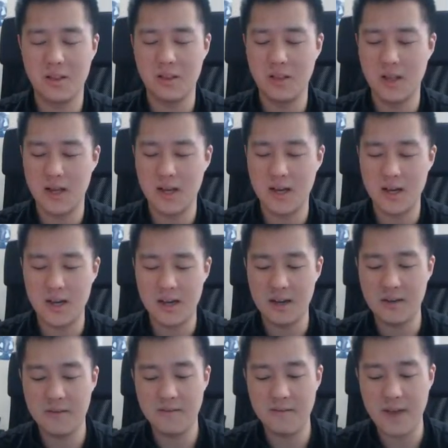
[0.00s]
uh,
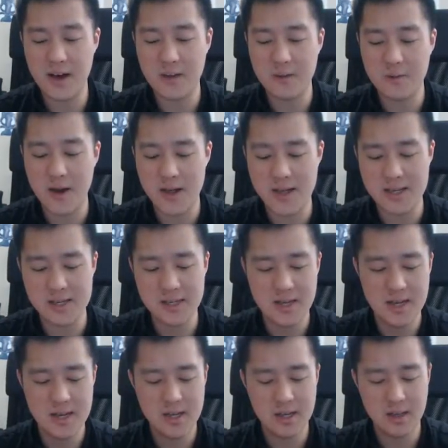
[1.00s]
value-wise
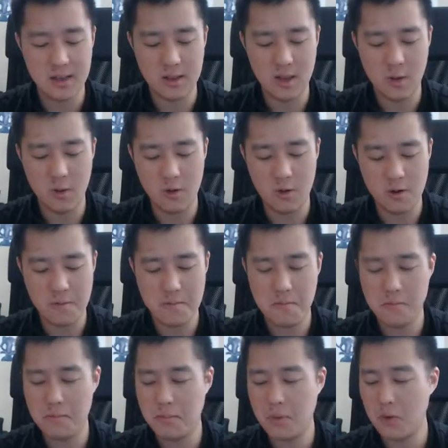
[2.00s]
lower
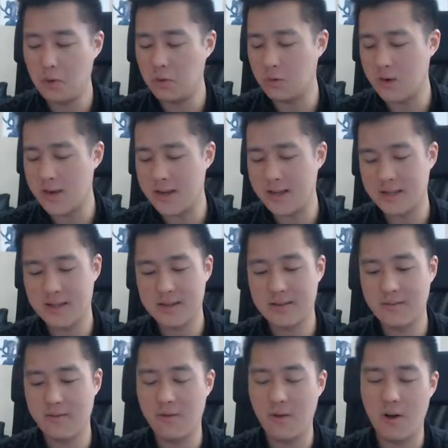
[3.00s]
pull rates
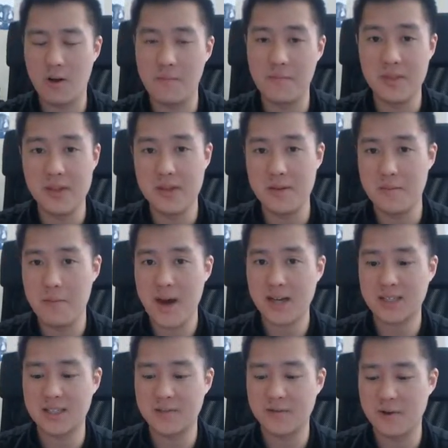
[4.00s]
from the
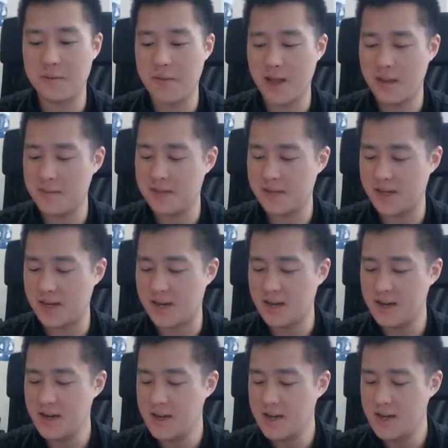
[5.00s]
boxes from Amazon.
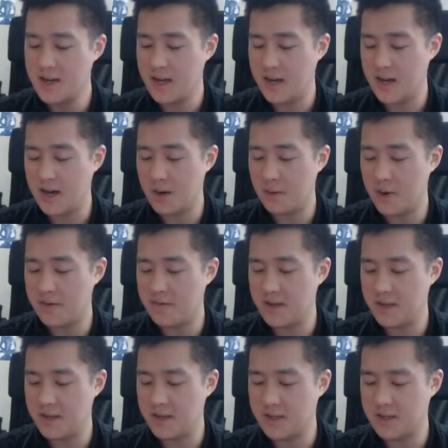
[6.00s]
Uh, we have
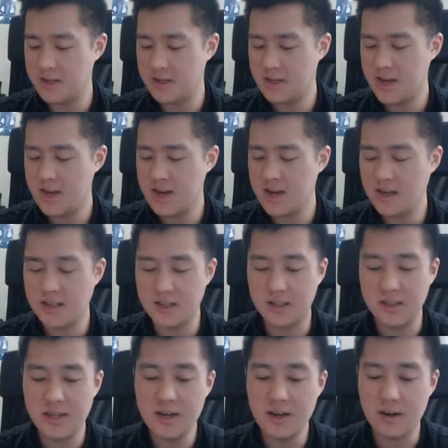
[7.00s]
a detonate
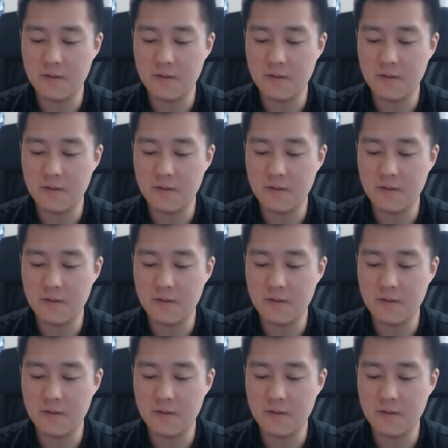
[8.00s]
deleter